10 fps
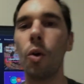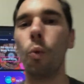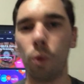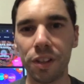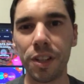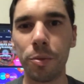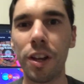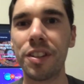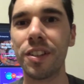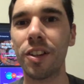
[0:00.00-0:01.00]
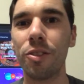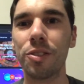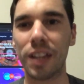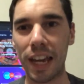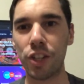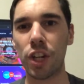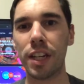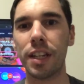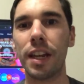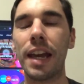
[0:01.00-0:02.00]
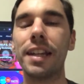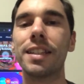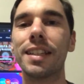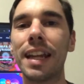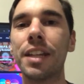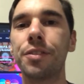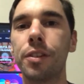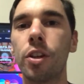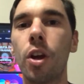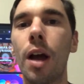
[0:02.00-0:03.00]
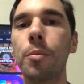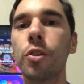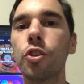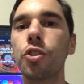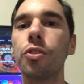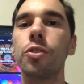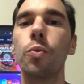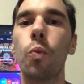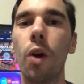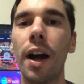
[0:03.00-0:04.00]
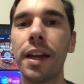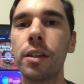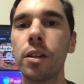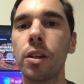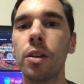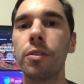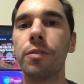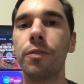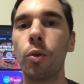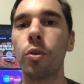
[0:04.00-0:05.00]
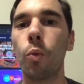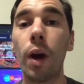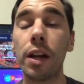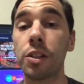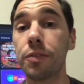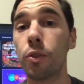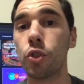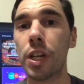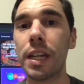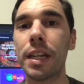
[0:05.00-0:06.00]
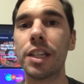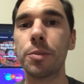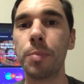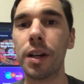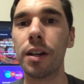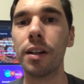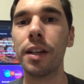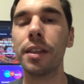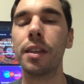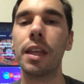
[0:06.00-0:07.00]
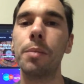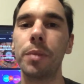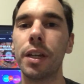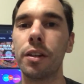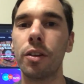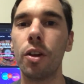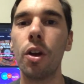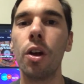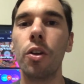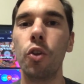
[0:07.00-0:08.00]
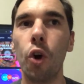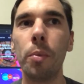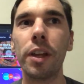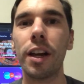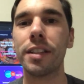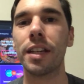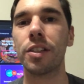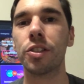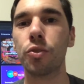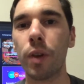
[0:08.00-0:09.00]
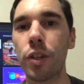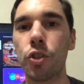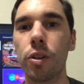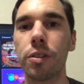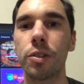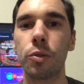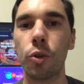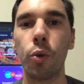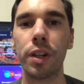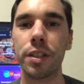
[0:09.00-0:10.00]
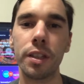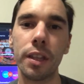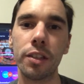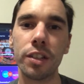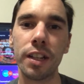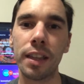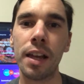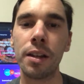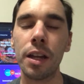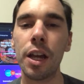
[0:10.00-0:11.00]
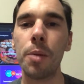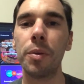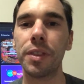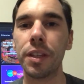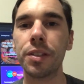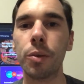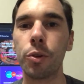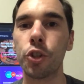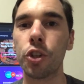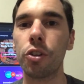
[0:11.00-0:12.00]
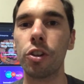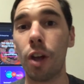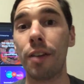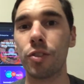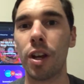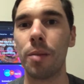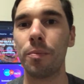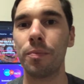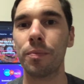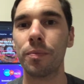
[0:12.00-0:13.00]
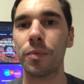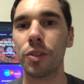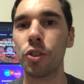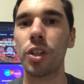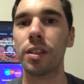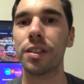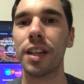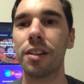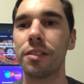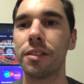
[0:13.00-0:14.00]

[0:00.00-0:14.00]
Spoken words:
What is up, guys and girls? AJ here, and in today's video, I'm going to show you why wireless 4G is better than the NBN. Normally, I take screenshots and recordings and things like that, but this I want to show you live time. So check this out.